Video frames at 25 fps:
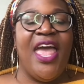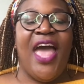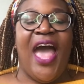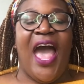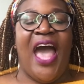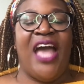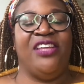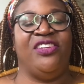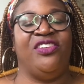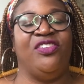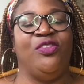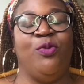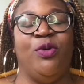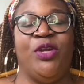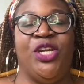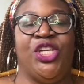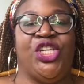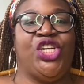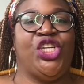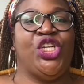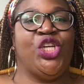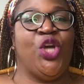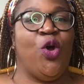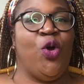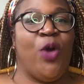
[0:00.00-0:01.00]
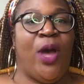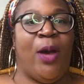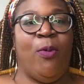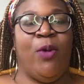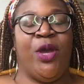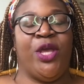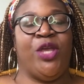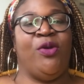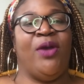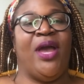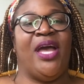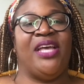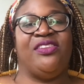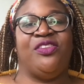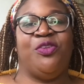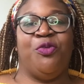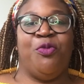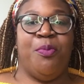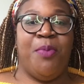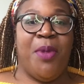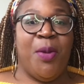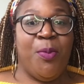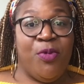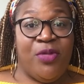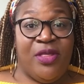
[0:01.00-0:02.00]
I just want to show, I want you guys to
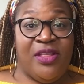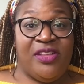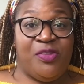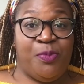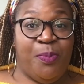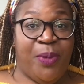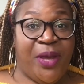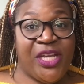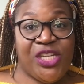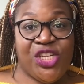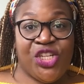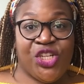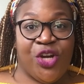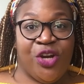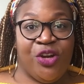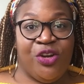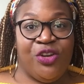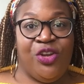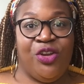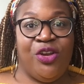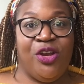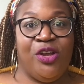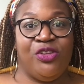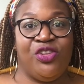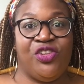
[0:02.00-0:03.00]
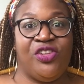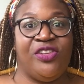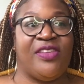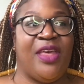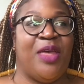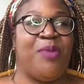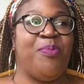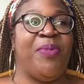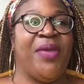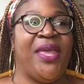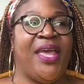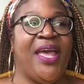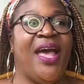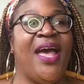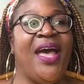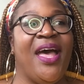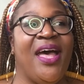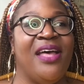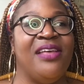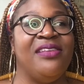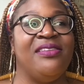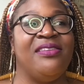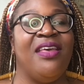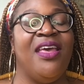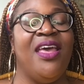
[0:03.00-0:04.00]
remember this picture. You know, she's like,
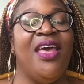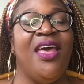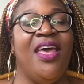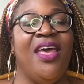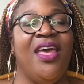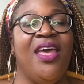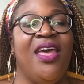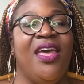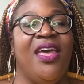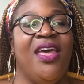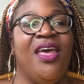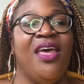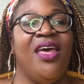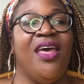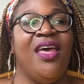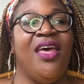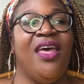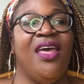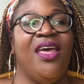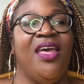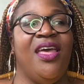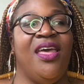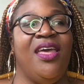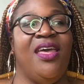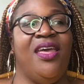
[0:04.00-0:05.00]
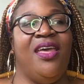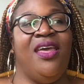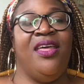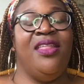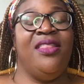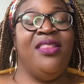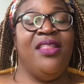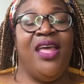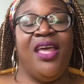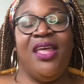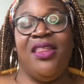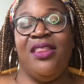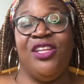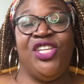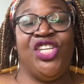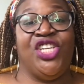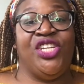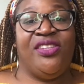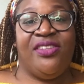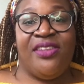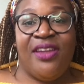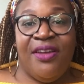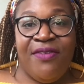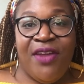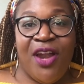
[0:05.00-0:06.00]
Because in, in the
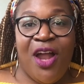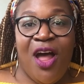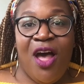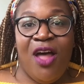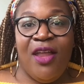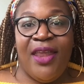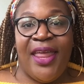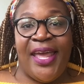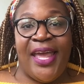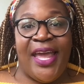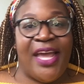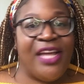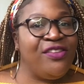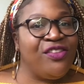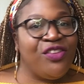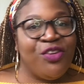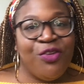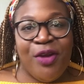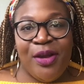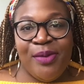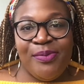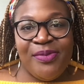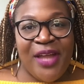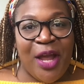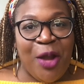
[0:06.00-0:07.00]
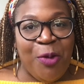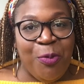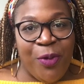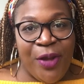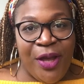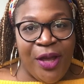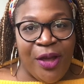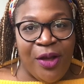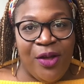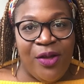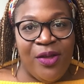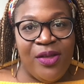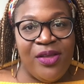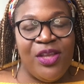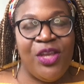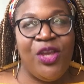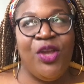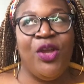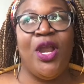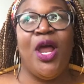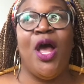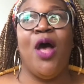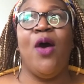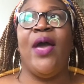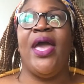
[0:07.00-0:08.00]
gist of it all, like Instagram's not real,
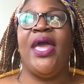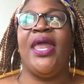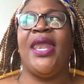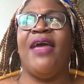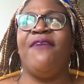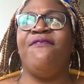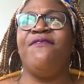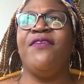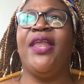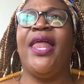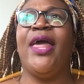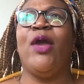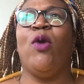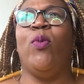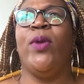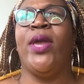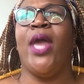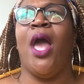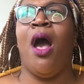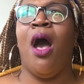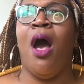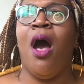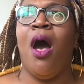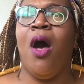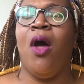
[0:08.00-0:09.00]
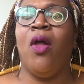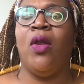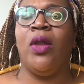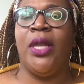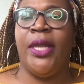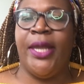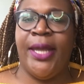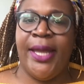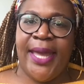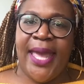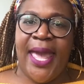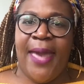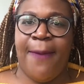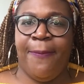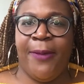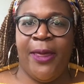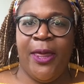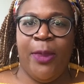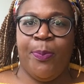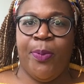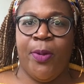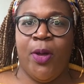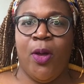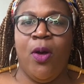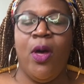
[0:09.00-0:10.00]
you know? And I feel like we all look at
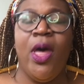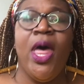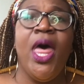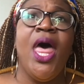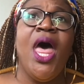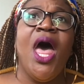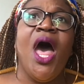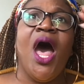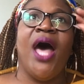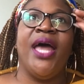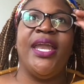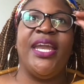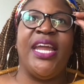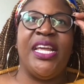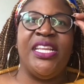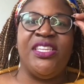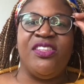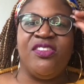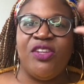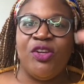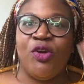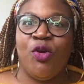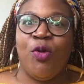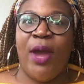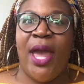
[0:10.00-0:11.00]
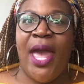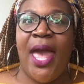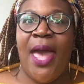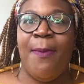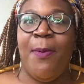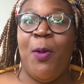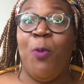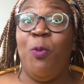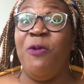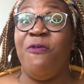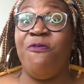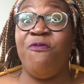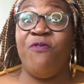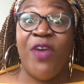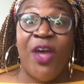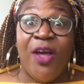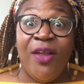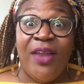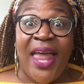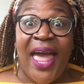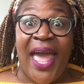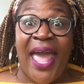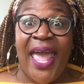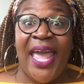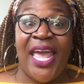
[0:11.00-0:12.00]
people on Instagram and we feel
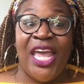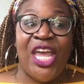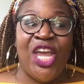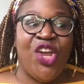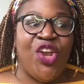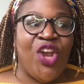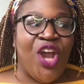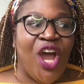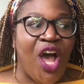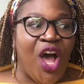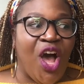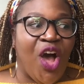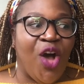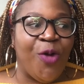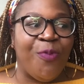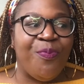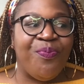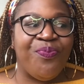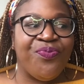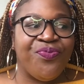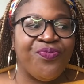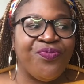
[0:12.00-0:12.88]
like, you know,